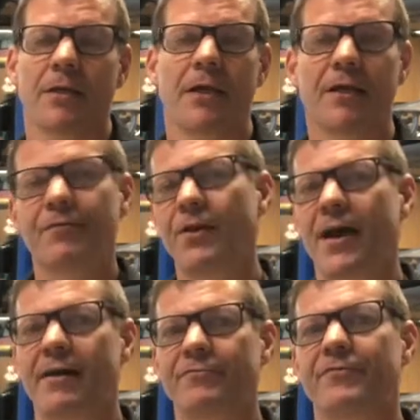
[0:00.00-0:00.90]
If you
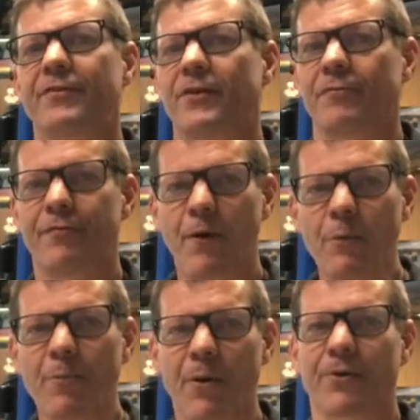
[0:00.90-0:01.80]
have foam
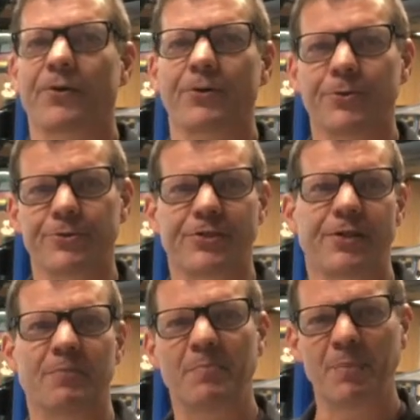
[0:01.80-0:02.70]
particles
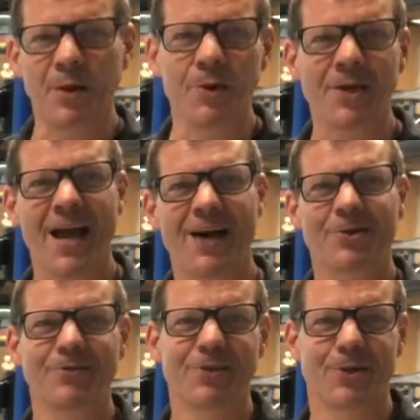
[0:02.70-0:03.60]
come blowing out
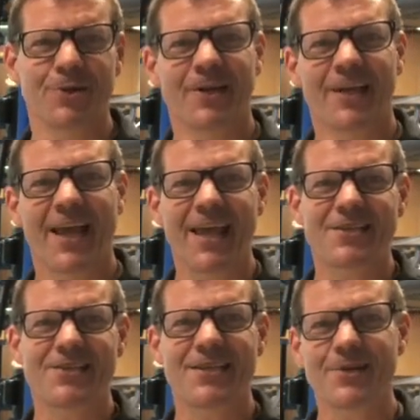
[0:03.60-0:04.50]
of your
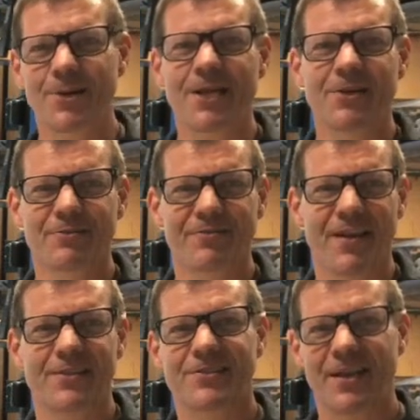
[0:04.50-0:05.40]
AC or heater
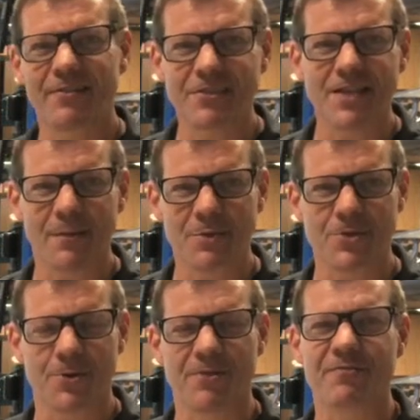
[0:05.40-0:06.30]
vents every time you
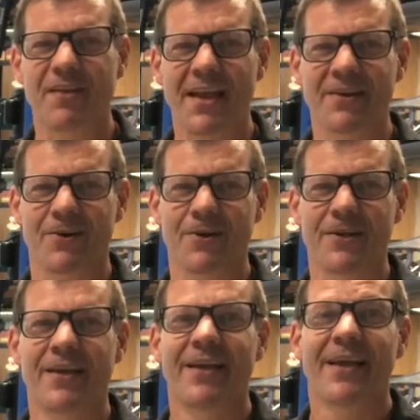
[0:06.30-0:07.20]
turn the fan on,
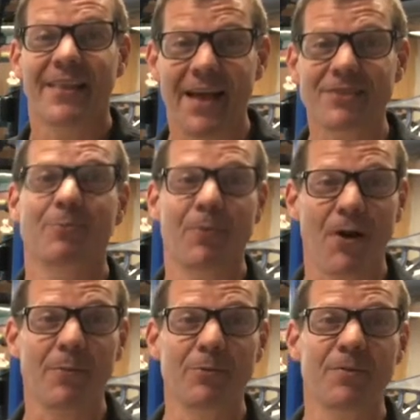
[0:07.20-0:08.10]
that's
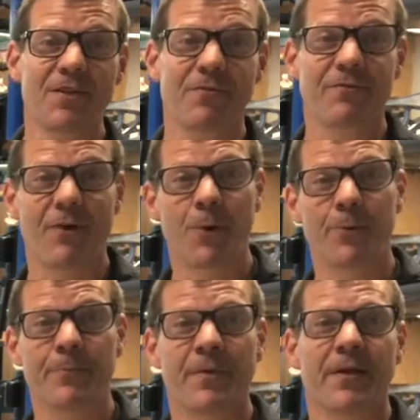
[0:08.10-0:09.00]
probably the
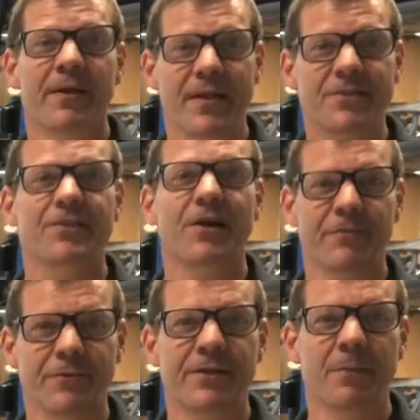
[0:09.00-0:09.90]
foam that's
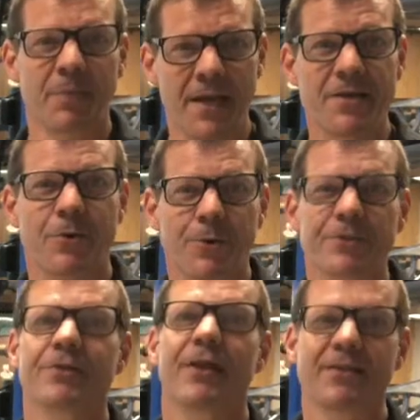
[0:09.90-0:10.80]
covering the blend doors.
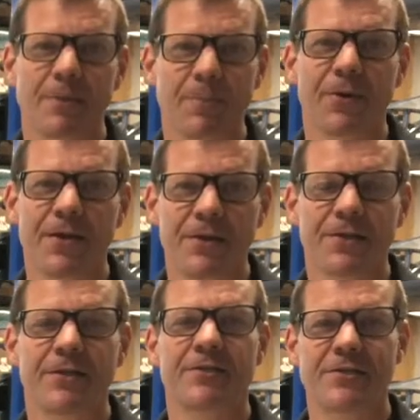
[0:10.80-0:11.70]
So that's a pretty
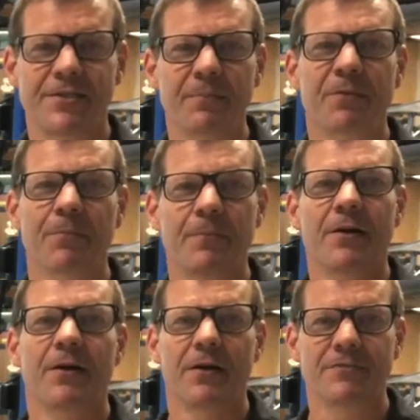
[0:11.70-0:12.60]
good symptom
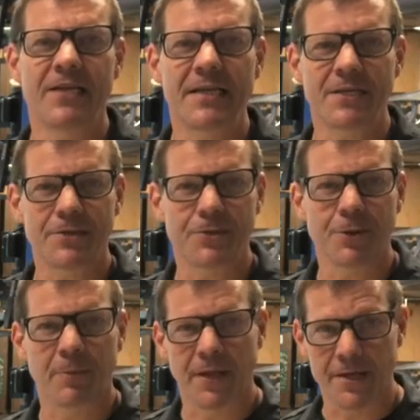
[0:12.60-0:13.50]
of needing to do your
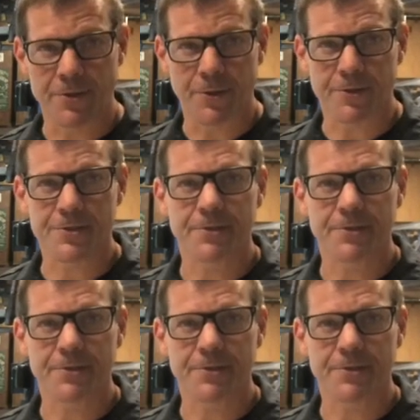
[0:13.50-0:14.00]
blend doors.